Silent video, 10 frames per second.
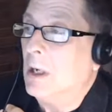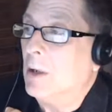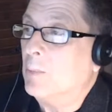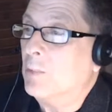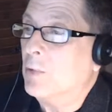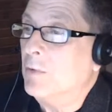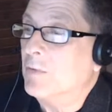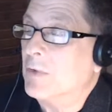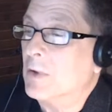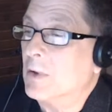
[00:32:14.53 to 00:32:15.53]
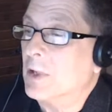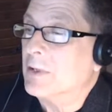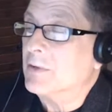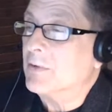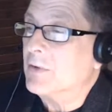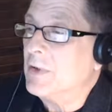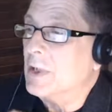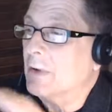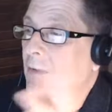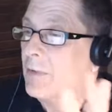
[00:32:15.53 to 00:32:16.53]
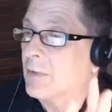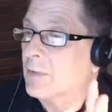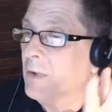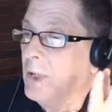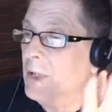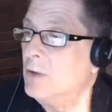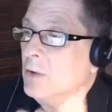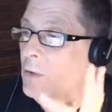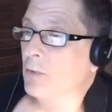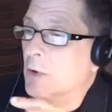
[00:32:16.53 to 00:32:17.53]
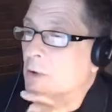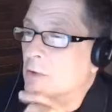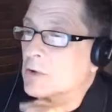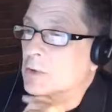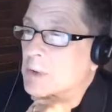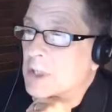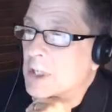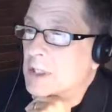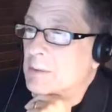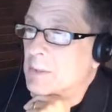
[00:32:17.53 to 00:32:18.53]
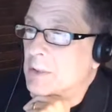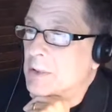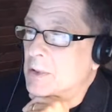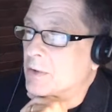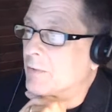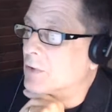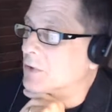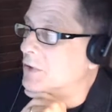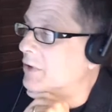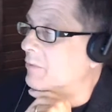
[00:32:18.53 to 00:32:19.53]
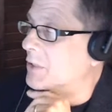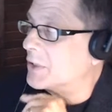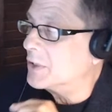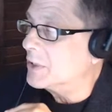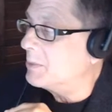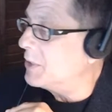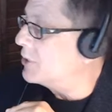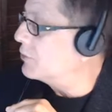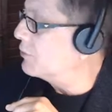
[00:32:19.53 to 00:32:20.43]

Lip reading: approved the licensing of three new growers besides the University of Mississippi to